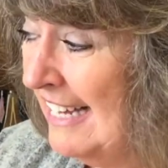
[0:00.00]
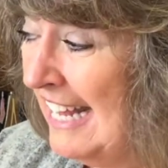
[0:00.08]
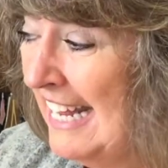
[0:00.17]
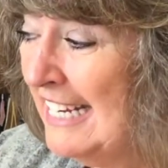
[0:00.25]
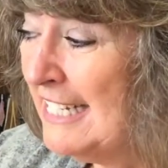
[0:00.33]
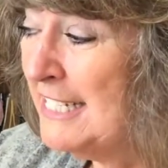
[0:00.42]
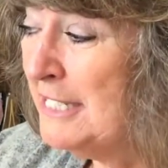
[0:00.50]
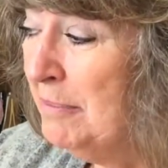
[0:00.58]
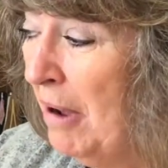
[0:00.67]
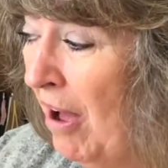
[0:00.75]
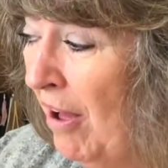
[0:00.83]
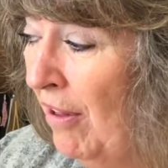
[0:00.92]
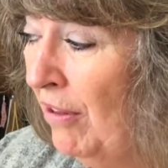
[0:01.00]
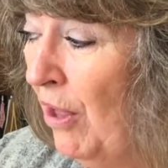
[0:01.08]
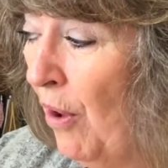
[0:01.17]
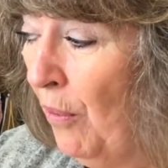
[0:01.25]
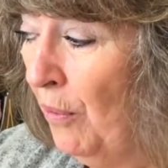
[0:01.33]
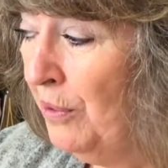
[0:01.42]
in a small
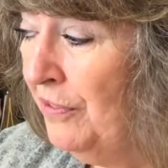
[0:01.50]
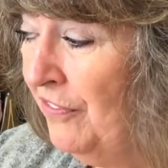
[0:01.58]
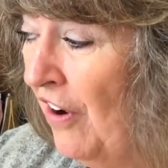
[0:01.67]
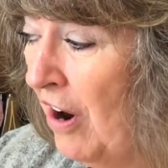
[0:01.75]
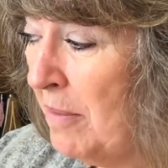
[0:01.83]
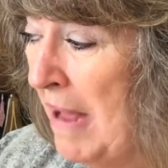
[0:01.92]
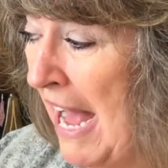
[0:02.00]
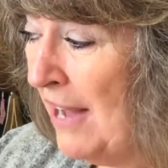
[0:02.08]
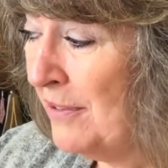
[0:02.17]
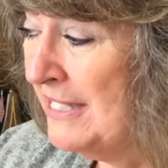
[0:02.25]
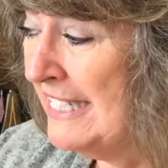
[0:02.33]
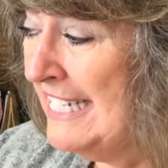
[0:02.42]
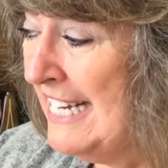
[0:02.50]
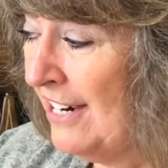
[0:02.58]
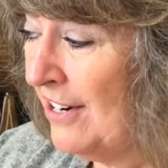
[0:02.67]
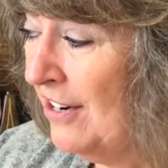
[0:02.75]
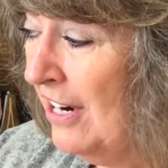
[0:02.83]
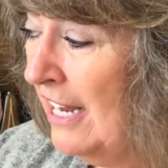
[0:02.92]
old farmhouse
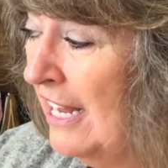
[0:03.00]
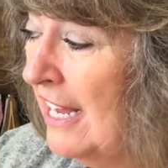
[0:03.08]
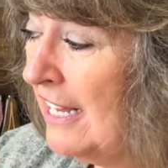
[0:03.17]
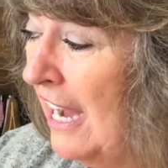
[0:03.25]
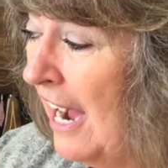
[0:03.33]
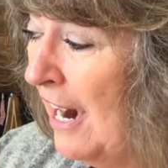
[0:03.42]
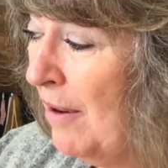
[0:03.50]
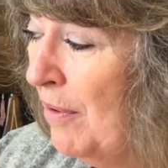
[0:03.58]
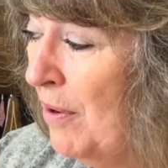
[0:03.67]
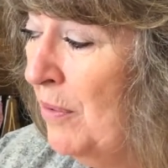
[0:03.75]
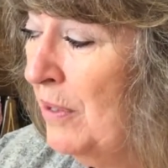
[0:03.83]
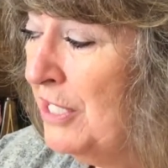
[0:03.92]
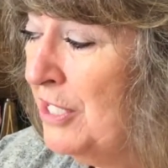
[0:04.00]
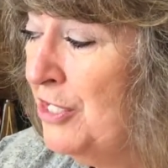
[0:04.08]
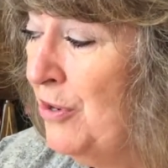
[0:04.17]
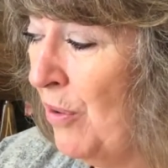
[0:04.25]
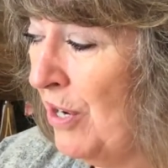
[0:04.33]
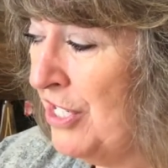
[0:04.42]
near Cairo,
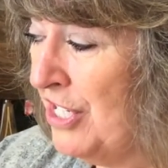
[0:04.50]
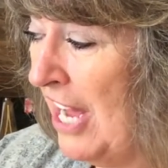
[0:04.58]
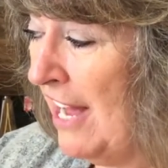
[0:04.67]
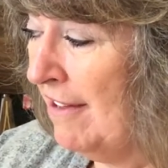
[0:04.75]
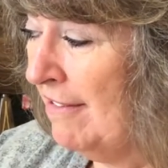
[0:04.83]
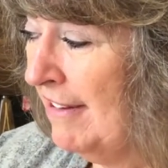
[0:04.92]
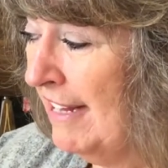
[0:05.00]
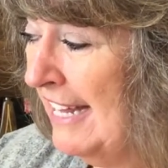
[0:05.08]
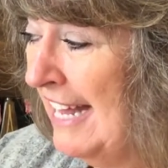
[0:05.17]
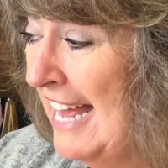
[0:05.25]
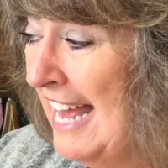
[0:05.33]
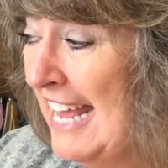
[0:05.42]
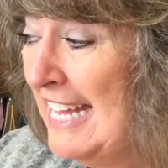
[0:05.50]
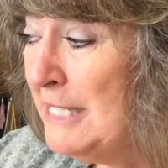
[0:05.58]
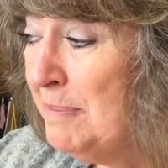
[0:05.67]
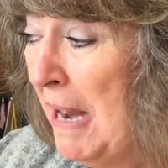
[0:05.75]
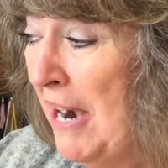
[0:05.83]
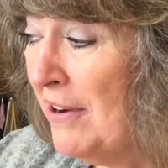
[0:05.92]
Georgia. His
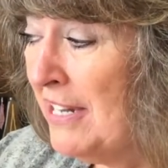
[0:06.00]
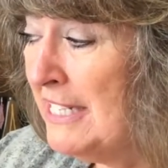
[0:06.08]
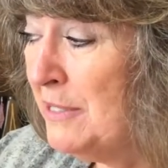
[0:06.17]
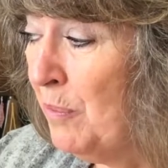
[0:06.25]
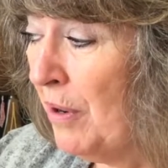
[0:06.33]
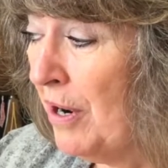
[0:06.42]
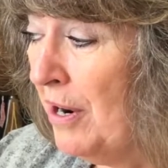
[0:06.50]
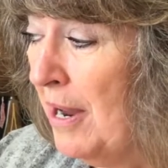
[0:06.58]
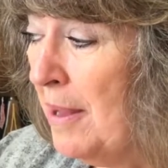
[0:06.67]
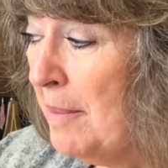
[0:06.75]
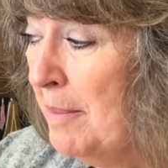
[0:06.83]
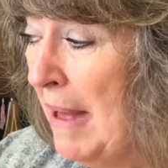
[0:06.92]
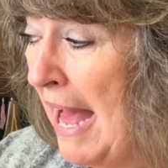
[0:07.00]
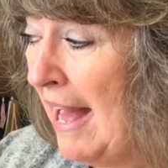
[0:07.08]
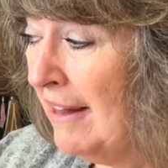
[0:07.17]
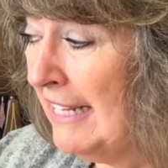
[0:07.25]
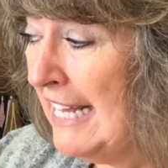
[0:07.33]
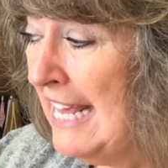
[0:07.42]
parents were
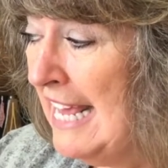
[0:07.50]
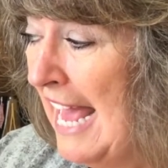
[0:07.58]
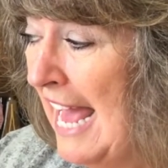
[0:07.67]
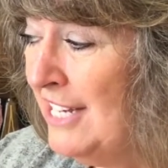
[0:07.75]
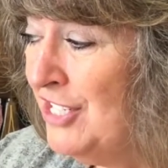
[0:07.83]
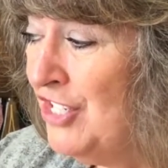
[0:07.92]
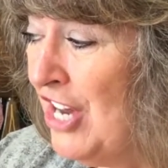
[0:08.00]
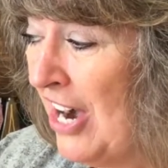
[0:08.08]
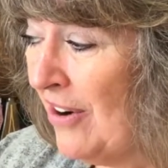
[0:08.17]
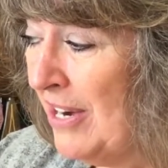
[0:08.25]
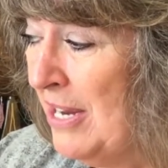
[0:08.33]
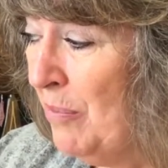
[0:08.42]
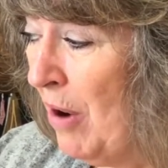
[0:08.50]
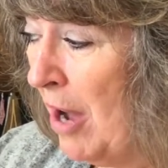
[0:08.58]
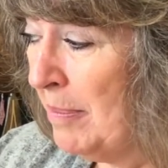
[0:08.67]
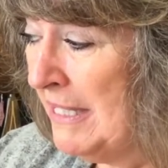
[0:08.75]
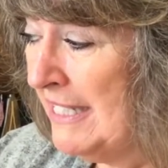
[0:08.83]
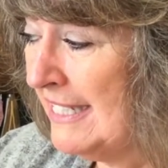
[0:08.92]
Mallie and Jerry
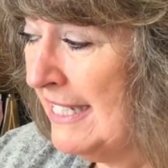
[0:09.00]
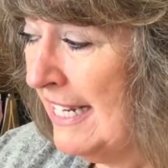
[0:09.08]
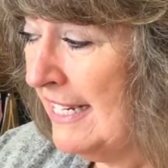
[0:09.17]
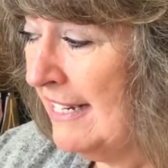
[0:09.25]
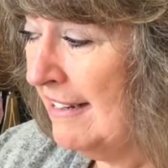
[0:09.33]
Robinson.